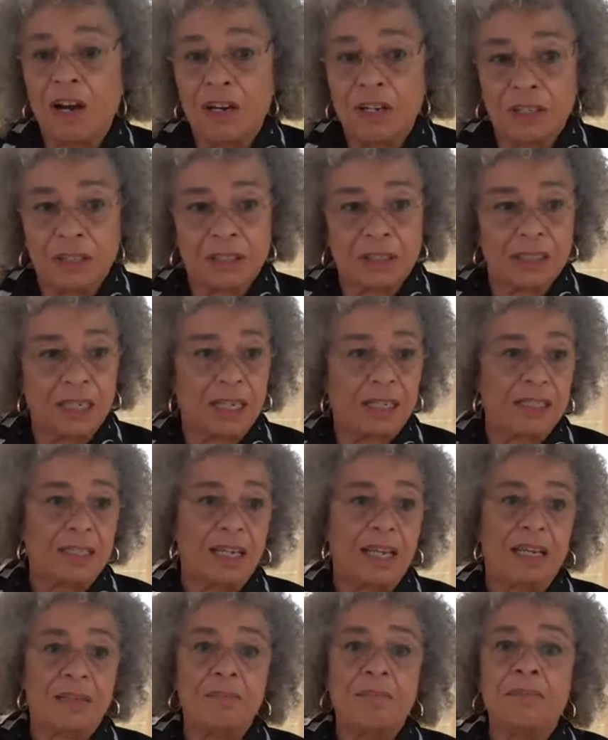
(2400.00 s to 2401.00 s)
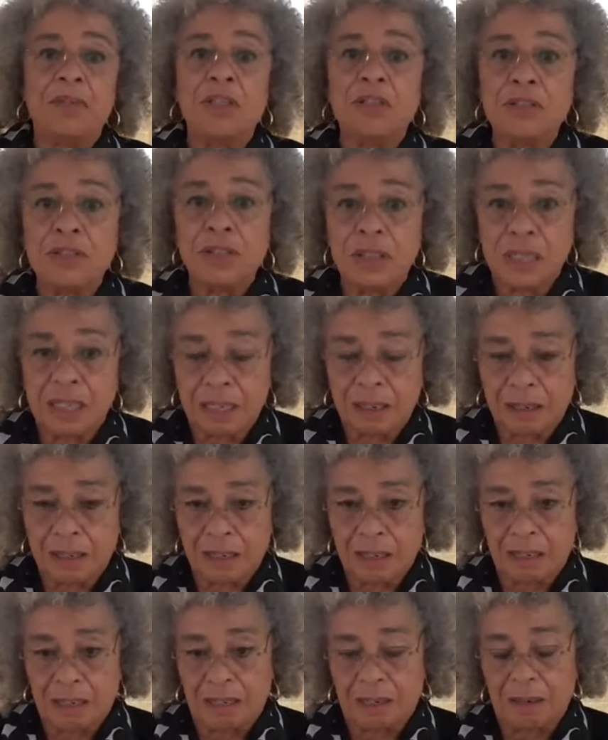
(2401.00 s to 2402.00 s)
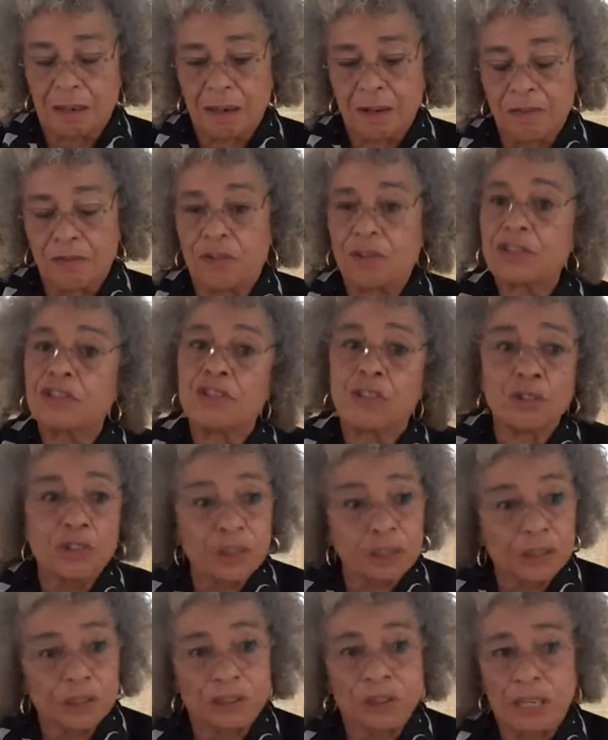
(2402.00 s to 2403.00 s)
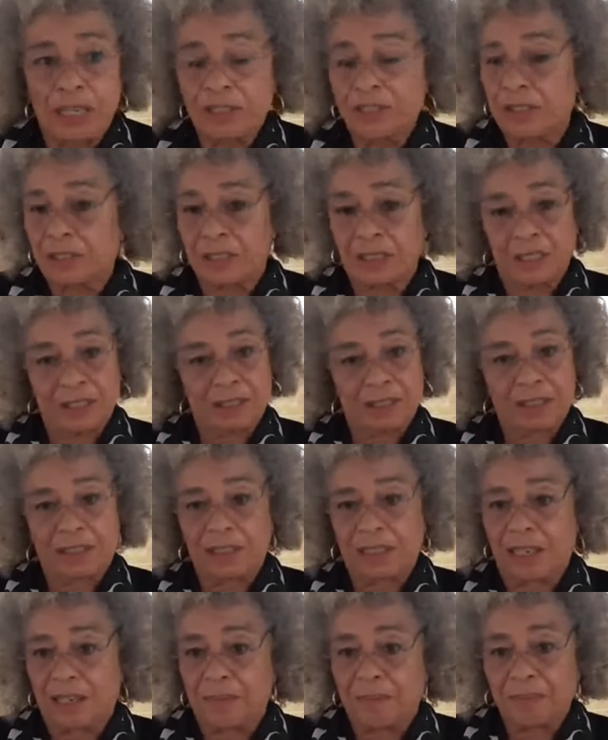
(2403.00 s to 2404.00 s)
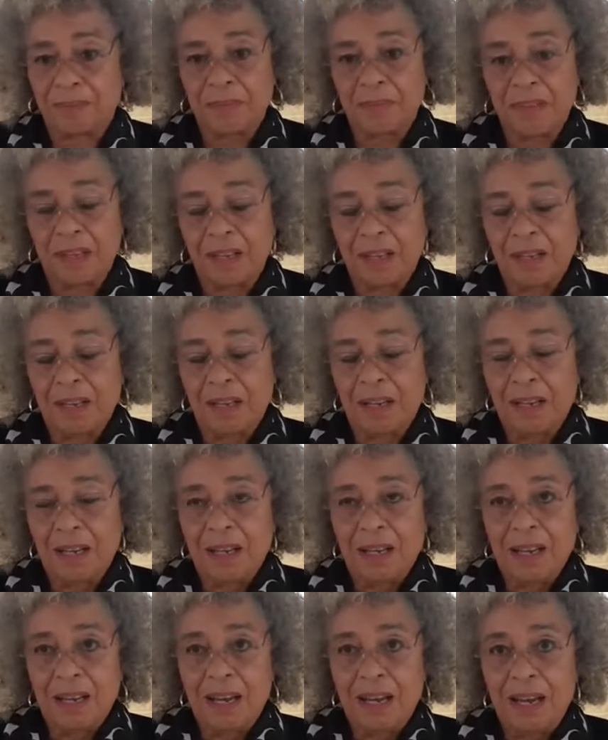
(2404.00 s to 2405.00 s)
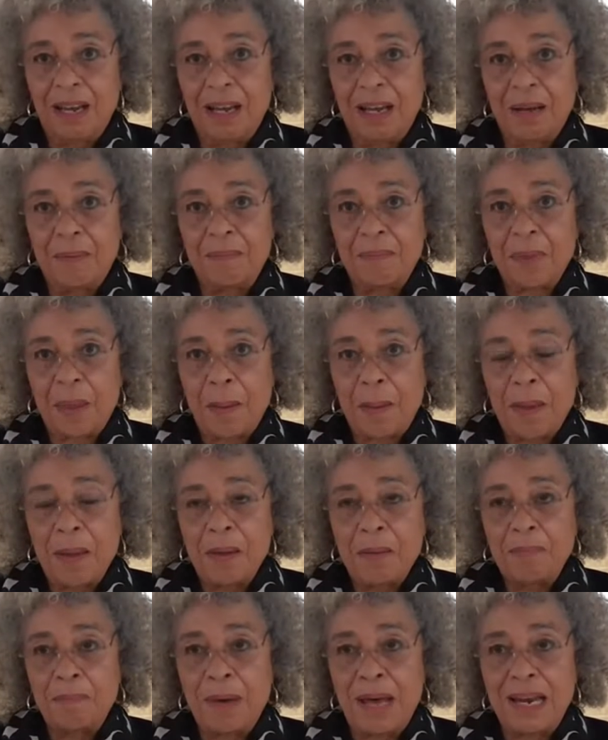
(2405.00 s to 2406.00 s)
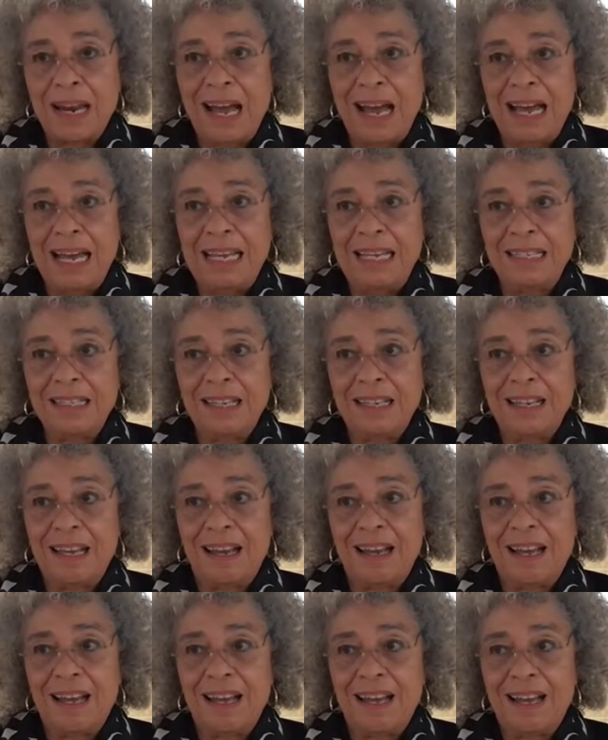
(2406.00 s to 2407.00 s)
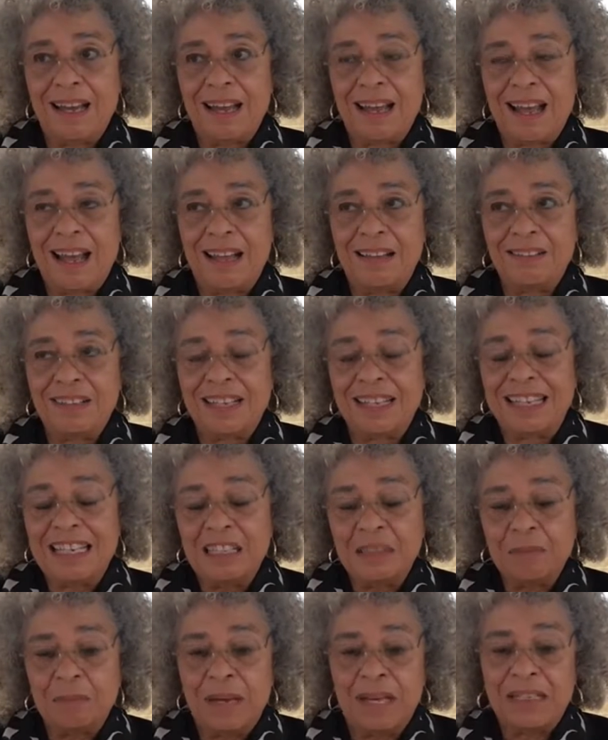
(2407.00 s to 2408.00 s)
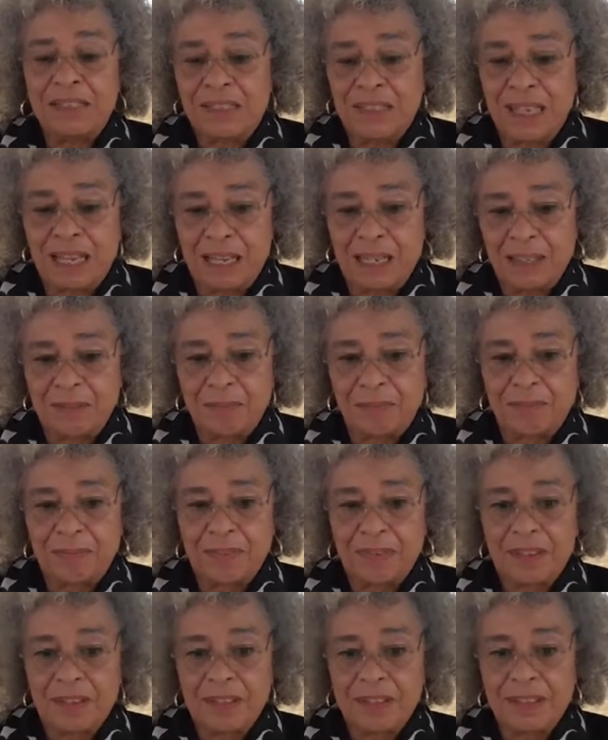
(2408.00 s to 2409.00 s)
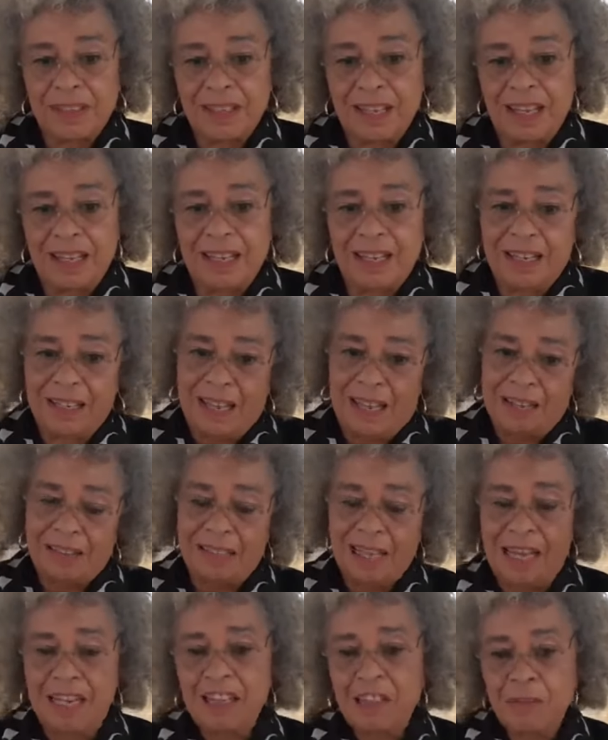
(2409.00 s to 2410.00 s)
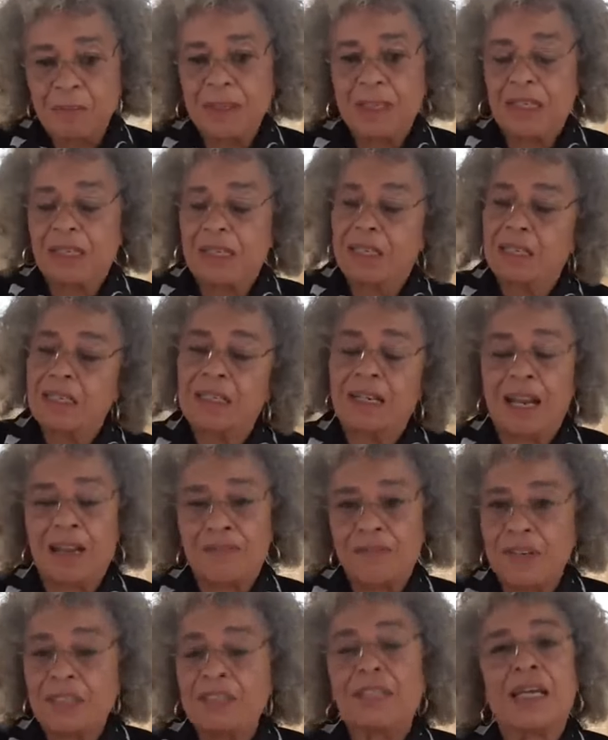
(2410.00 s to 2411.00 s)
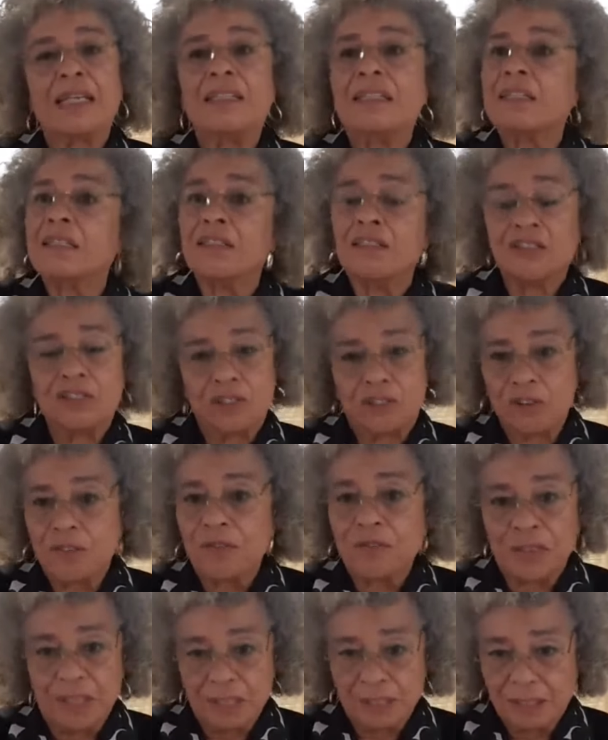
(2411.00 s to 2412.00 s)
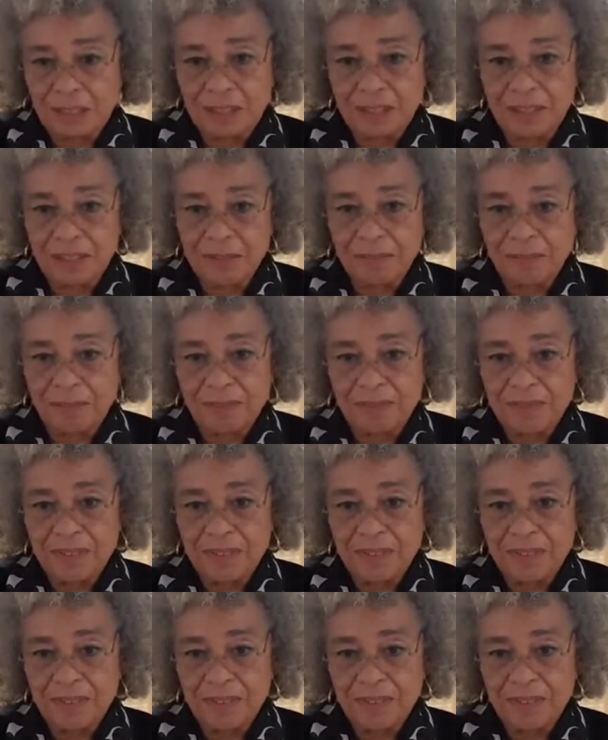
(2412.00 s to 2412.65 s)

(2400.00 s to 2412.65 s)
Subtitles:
art and music for social justice. But I'll end by saying, I said in the beginning that I felt I didn't deserve this